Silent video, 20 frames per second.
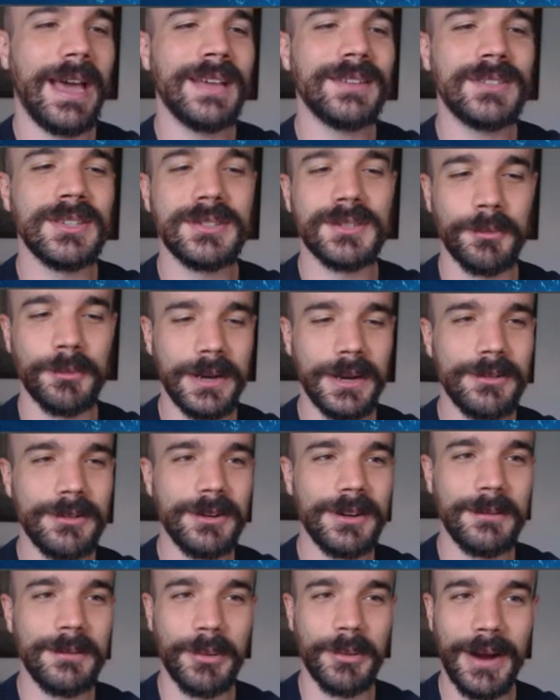as it's
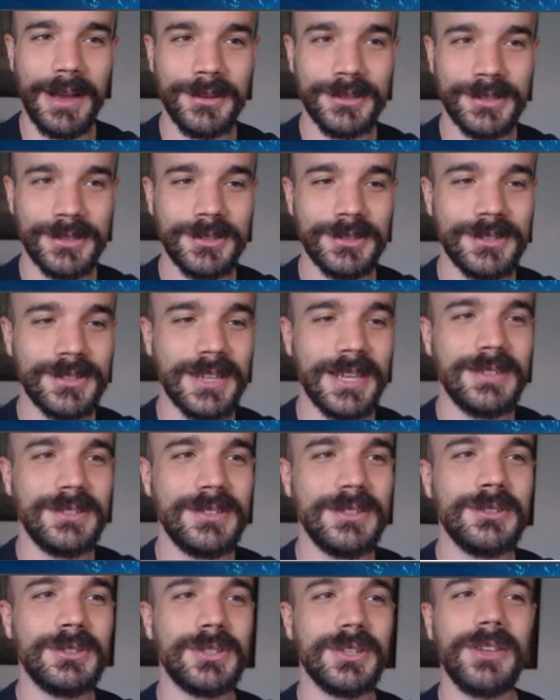rendered in browsers,
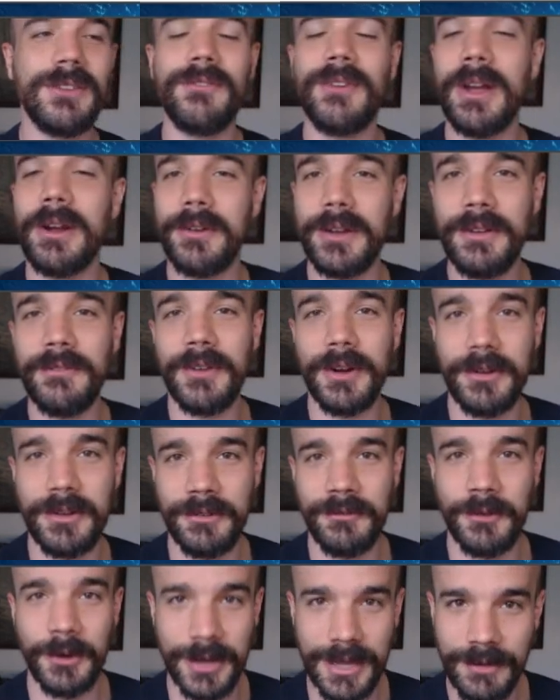is usually very,
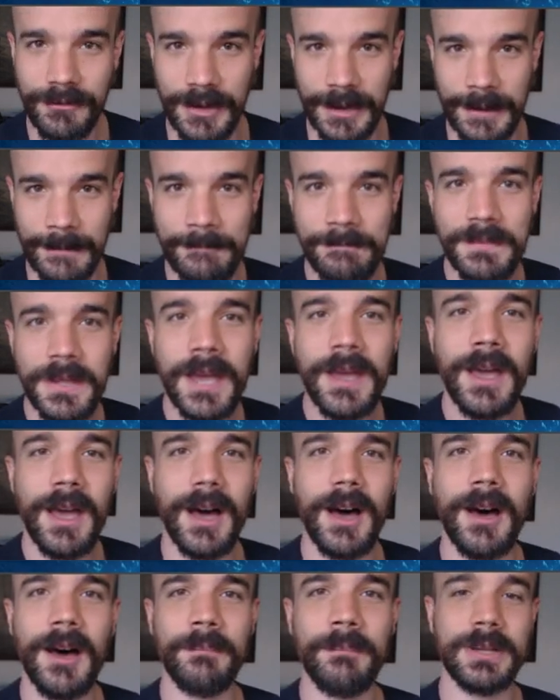very forgiving.
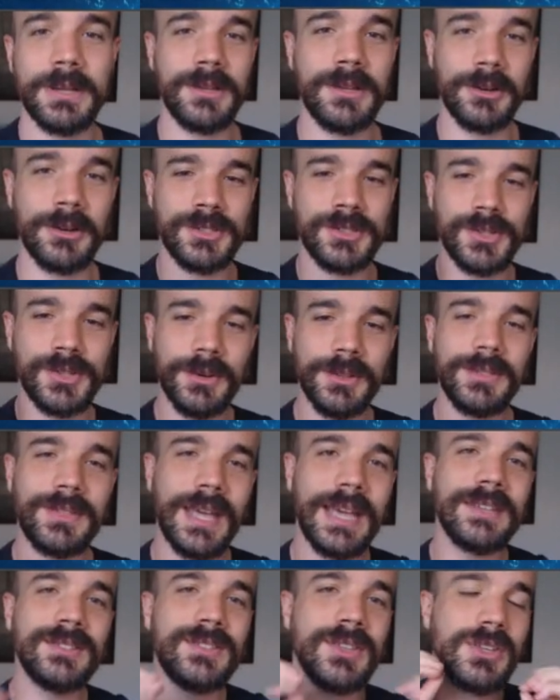Um, but there are certain
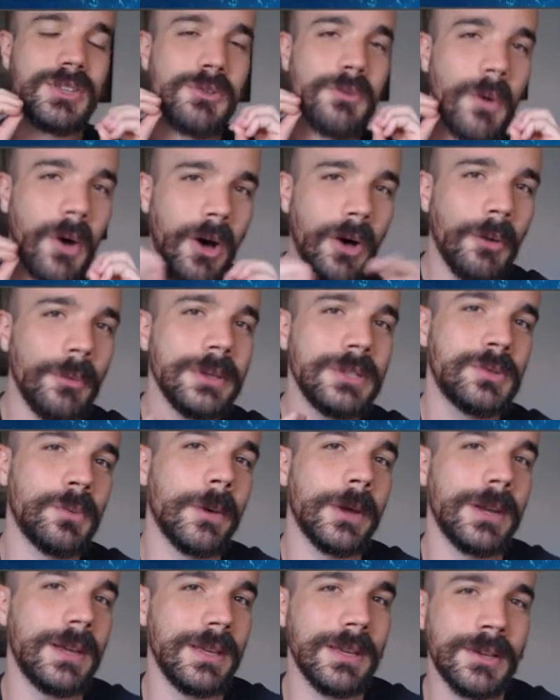things that you always
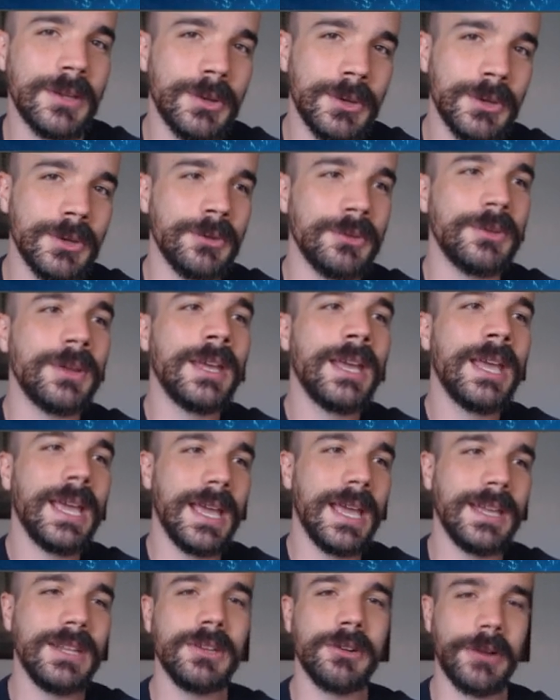want to include
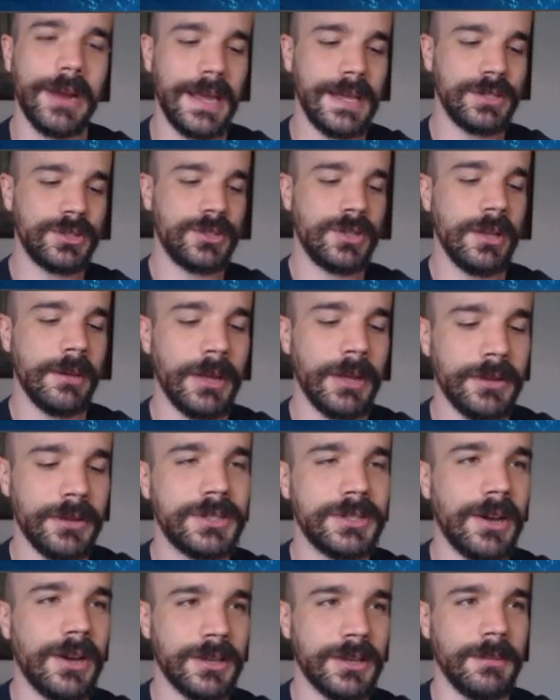in your
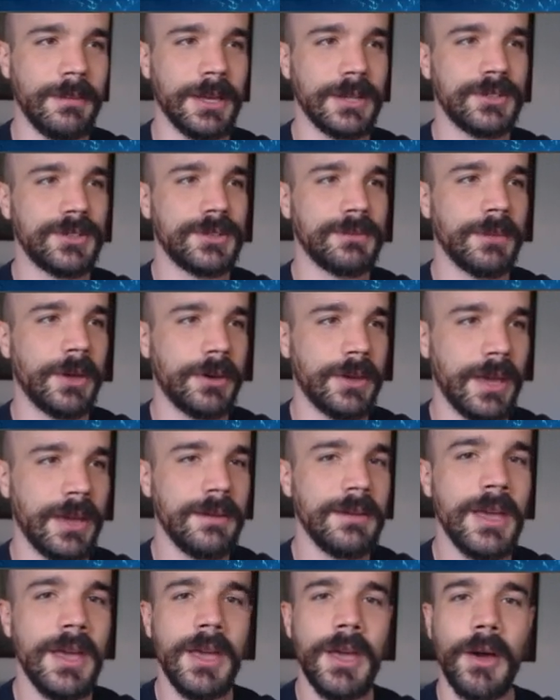HTML documents,
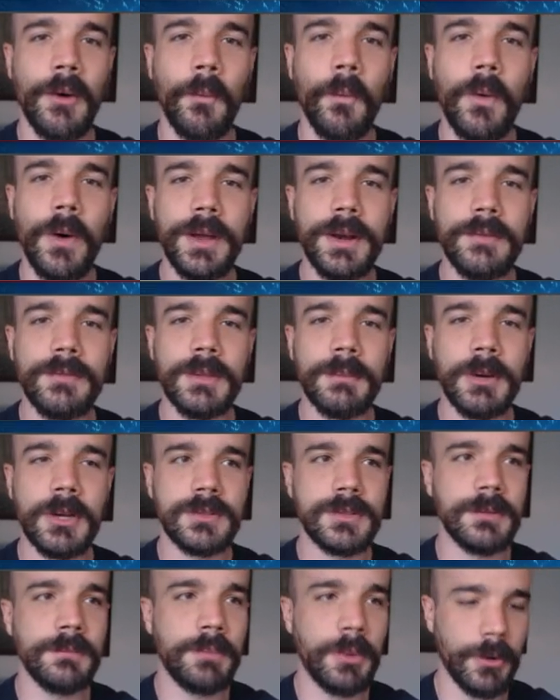okay? One of the
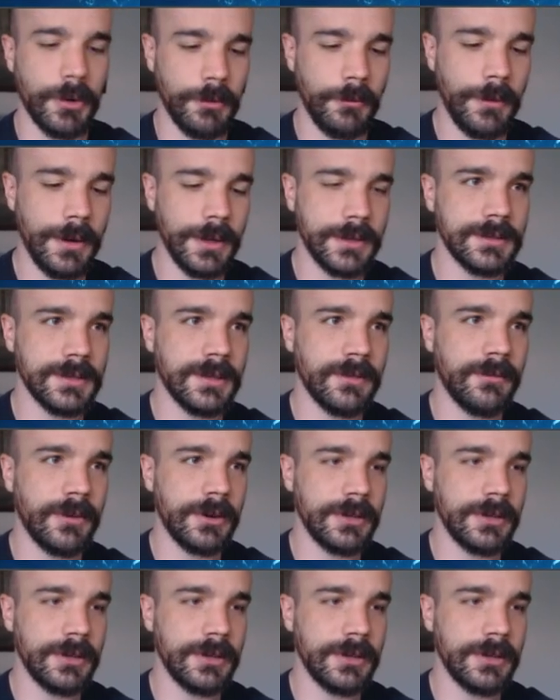most important ones at the